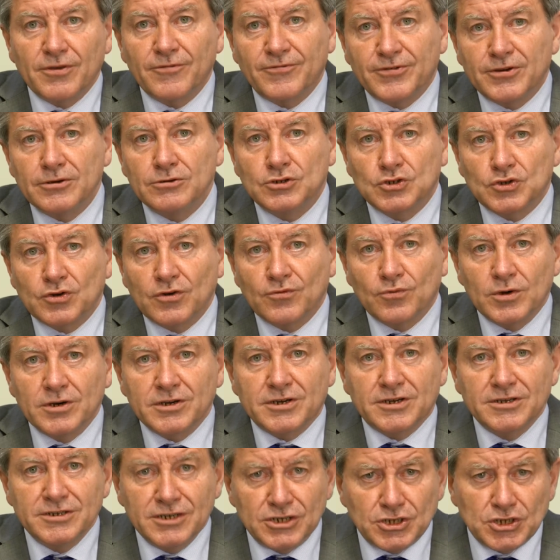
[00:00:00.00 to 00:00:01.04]
the Future of
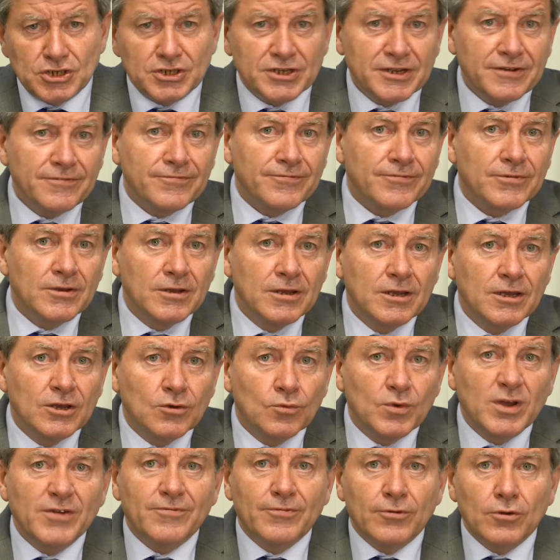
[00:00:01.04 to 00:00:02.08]
Work initiative,
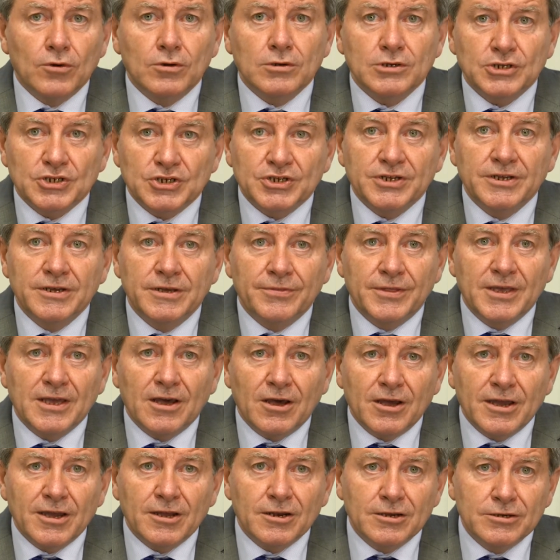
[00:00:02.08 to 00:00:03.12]
we've launched the
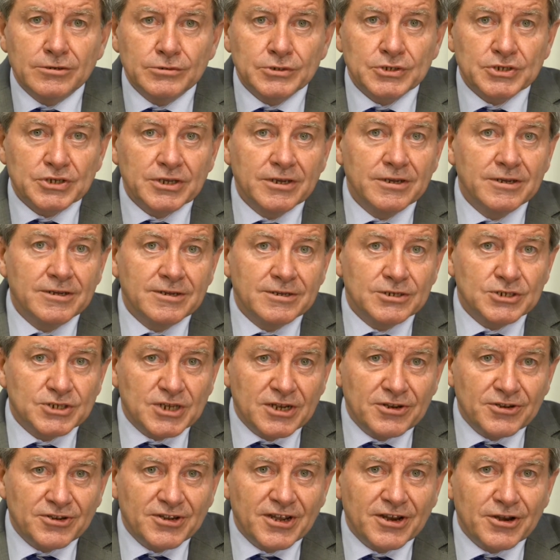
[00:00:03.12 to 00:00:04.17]
ILO's
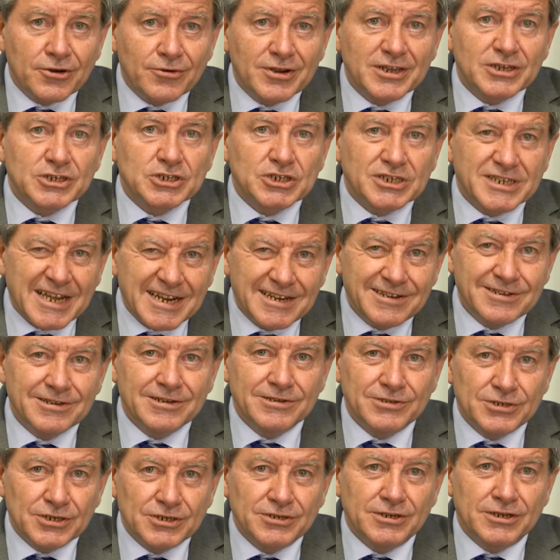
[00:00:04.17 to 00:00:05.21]
Centenary
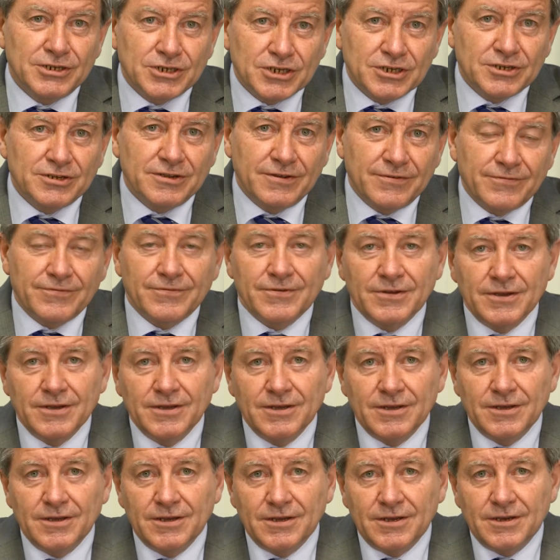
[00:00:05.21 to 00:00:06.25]
Standards Initiative.
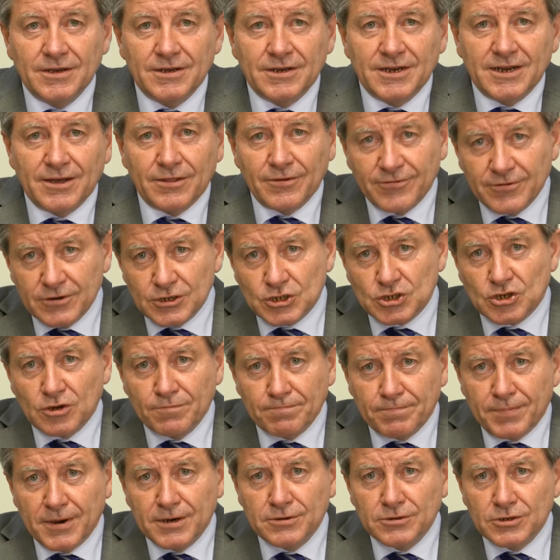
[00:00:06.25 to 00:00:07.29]
Now, the first
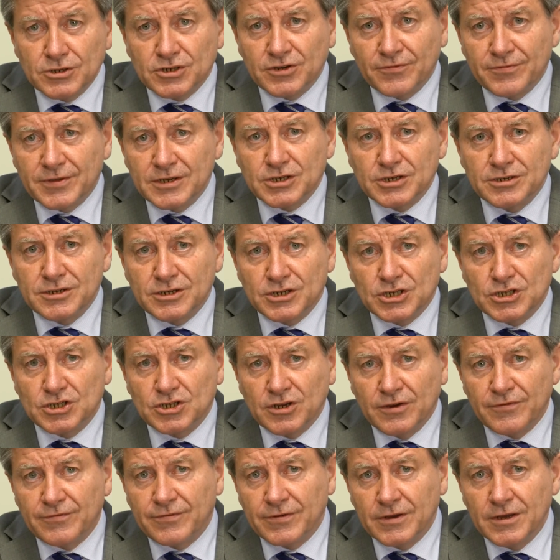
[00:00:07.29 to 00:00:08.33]
component of this
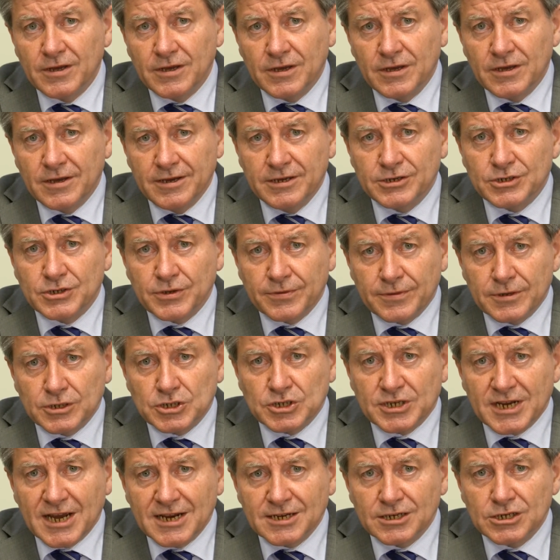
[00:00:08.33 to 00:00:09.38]
initiative is the
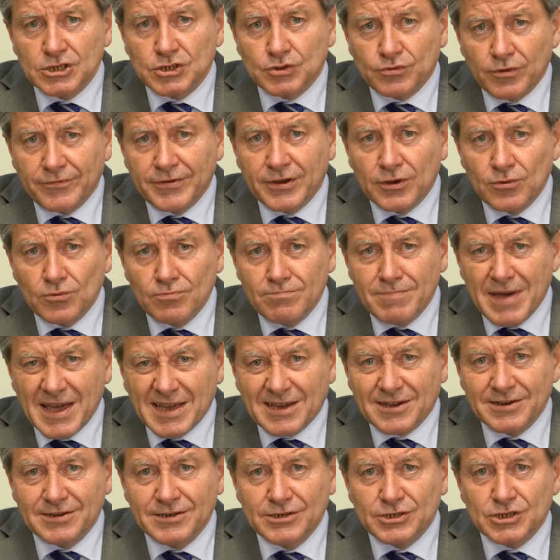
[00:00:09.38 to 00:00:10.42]
standards review
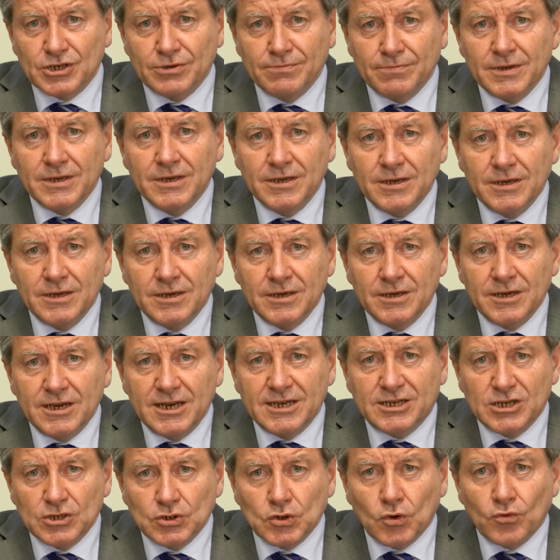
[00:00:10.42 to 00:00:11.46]
mechanism.
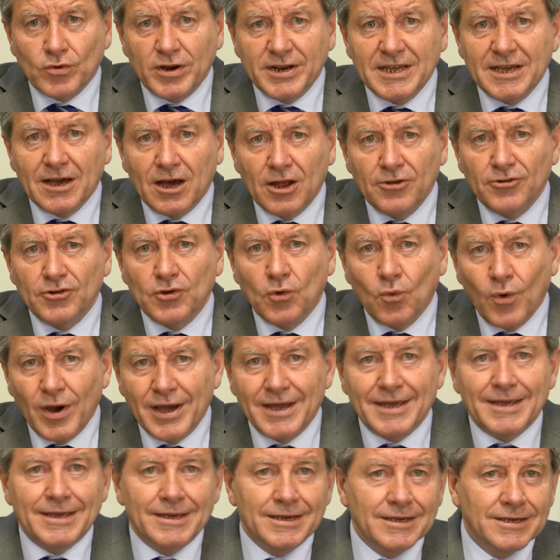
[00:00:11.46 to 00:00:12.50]
It is already
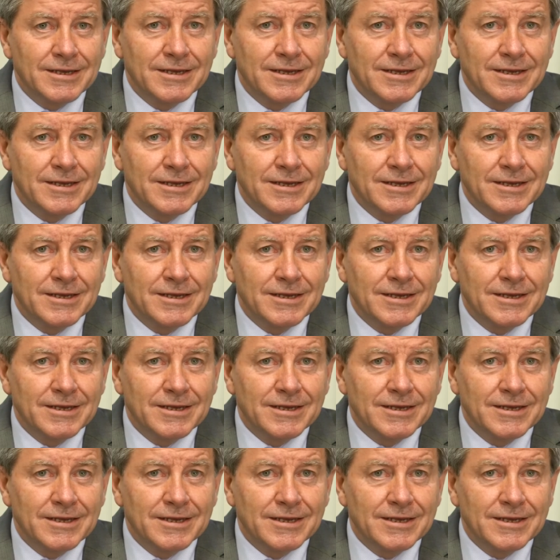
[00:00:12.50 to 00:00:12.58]
underway,